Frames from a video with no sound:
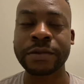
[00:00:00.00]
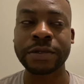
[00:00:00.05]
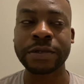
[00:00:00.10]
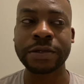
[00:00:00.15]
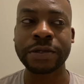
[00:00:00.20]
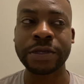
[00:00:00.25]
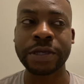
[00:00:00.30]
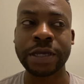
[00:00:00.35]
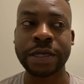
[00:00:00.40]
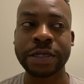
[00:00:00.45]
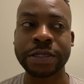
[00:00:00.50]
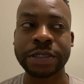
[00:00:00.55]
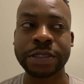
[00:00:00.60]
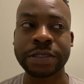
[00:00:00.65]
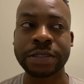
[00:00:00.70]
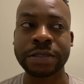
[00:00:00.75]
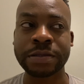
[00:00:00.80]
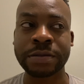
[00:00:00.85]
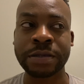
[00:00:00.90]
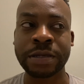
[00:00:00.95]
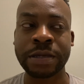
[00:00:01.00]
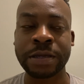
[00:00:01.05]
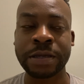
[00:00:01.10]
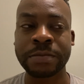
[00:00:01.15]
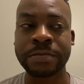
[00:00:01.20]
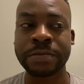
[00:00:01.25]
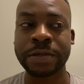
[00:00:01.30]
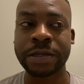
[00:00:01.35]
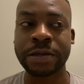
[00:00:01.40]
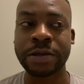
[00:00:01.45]
you can't just
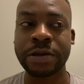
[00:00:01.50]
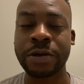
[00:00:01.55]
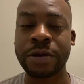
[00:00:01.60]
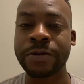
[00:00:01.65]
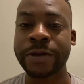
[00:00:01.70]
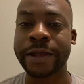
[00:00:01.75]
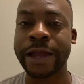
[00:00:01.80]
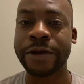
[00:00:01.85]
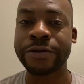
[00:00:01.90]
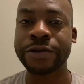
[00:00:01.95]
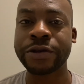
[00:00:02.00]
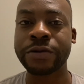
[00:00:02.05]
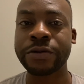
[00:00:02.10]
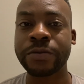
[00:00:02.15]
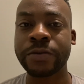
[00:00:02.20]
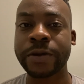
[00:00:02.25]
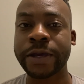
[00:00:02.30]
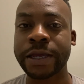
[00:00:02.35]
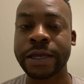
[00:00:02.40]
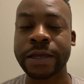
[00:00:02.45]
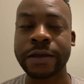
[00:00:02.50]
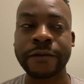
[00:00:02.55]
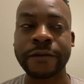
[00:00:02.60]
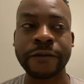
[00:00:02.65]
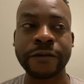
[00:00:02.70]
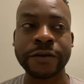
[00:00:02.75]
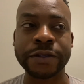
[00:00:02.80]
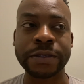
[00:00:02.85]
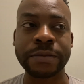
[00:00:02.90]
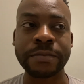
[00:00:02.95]
be going out your way
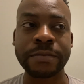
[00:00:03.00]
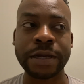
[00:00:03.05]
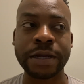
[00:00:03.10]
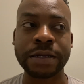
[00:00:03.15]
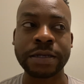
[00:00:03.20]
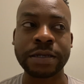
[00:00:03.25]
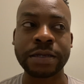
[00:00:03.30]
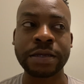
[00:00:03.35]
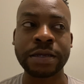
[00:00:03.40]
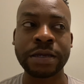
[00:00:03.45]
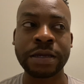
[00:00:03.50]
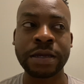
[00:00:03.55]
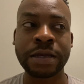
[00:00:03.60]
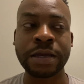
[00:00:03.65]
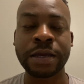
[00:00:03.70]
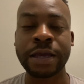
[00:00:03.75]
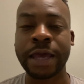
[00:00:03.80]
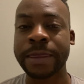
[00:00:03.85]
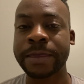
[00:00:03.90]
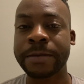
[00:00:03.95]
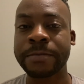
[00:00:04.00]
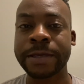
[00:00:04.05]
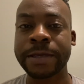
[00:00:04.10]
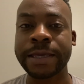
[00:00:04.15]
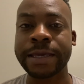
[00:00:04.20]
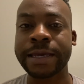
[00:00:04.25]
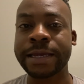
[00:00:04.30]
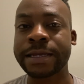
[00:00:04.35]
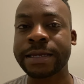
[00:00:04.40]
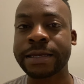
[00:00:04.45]
for somebody at the
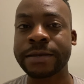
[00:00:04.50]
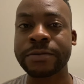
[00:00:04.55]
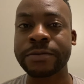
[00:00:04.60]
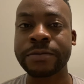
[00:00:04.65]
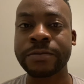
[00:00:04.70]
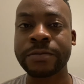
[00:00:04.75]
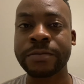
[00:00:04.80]
beginning